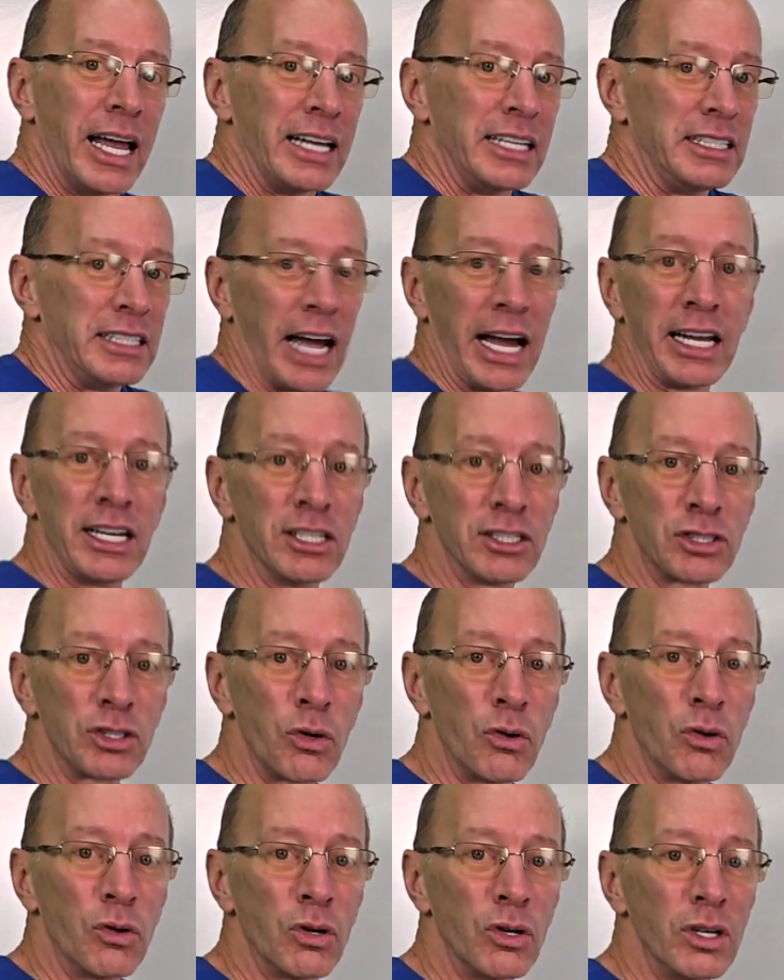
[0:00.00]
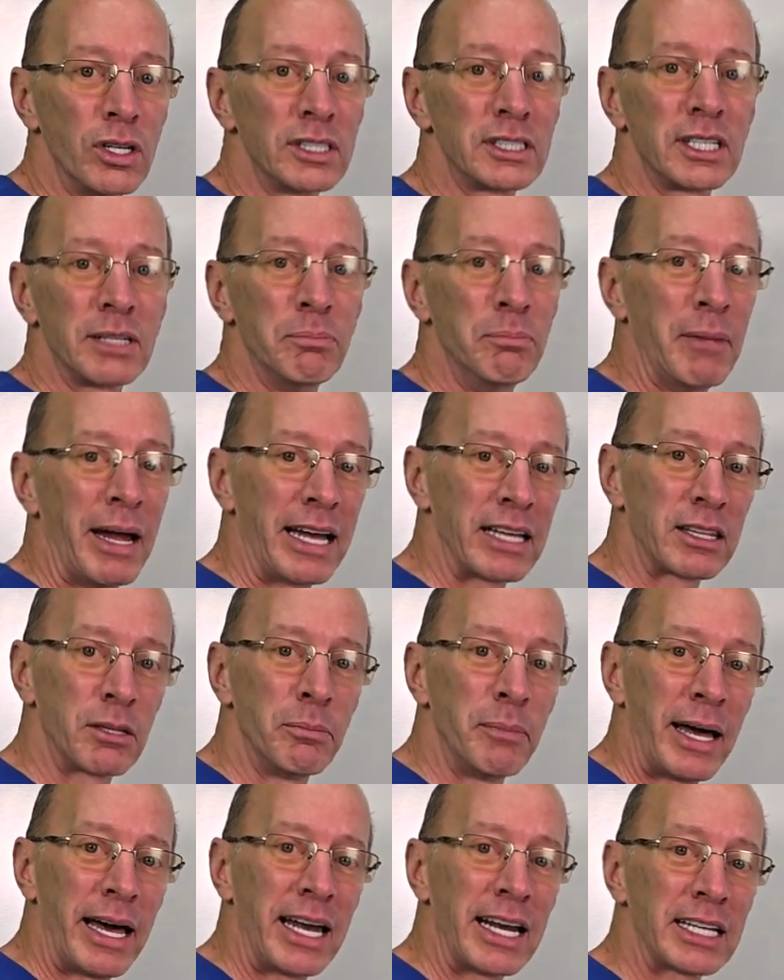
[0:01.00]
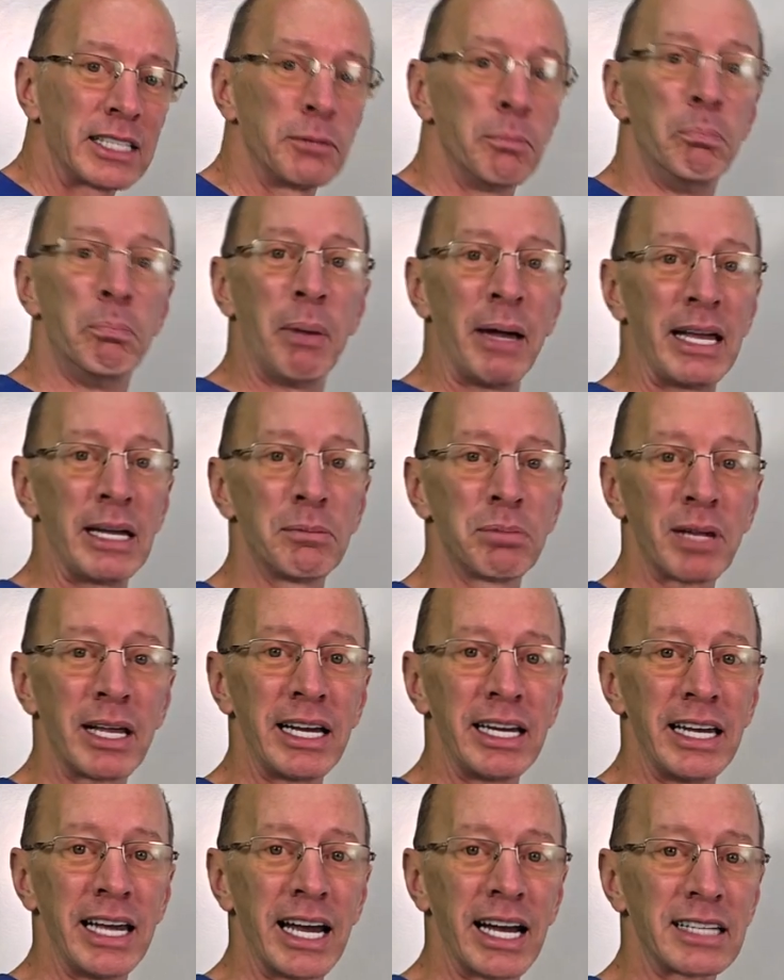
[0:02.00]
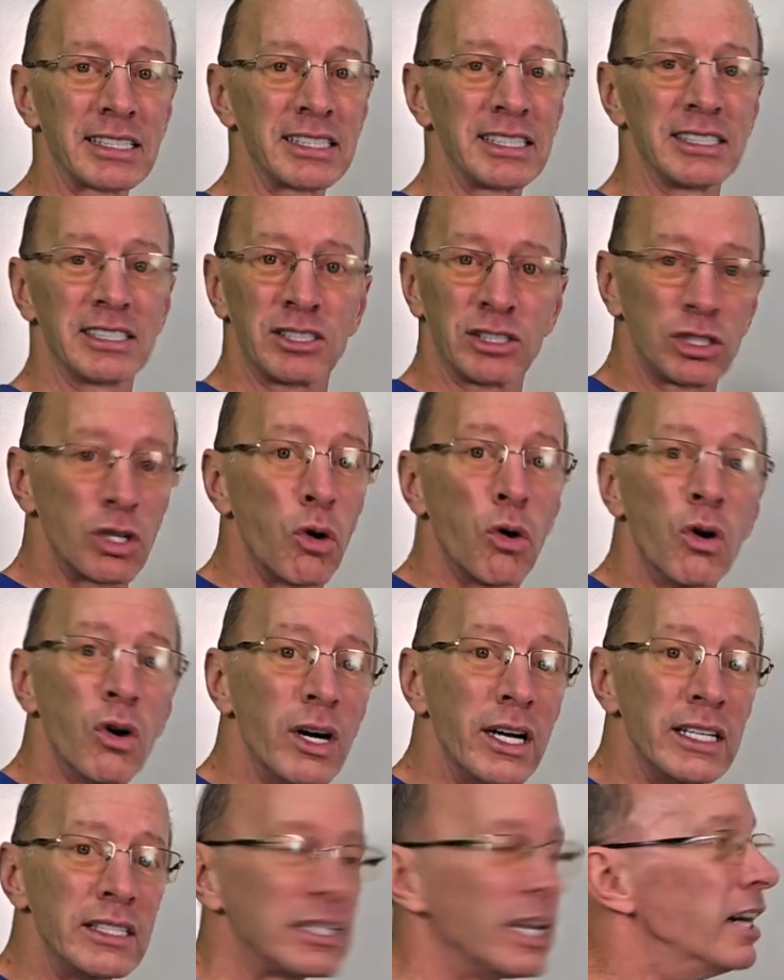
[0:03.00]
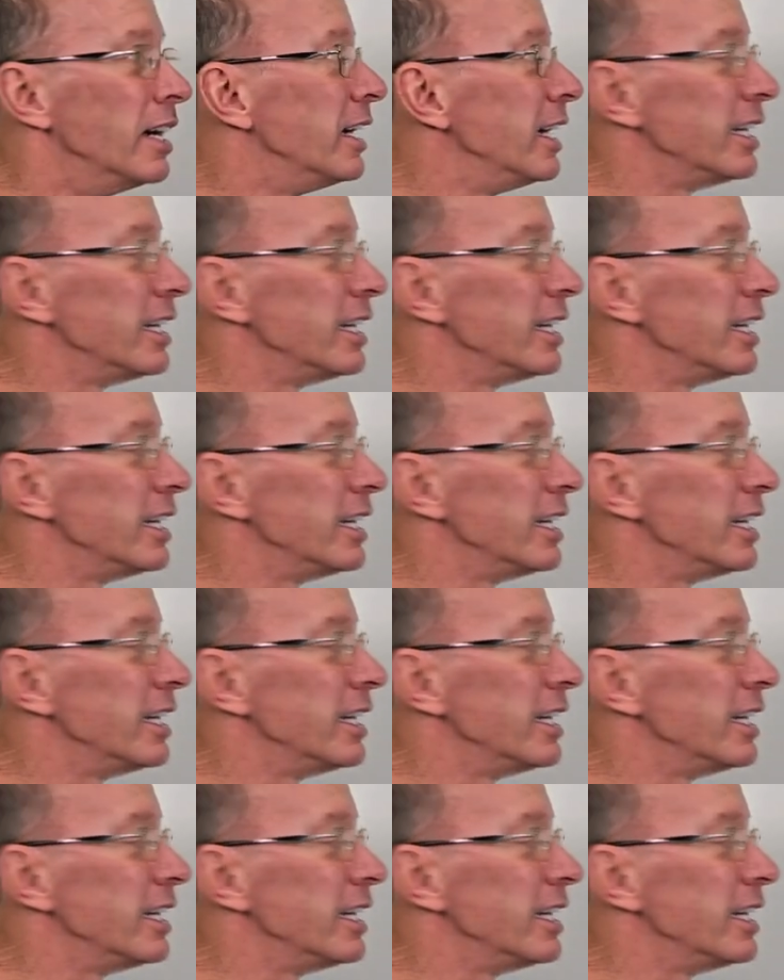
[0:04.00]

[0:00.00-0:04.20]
Dinosaurs, mathematics, Beyblade X's, toys.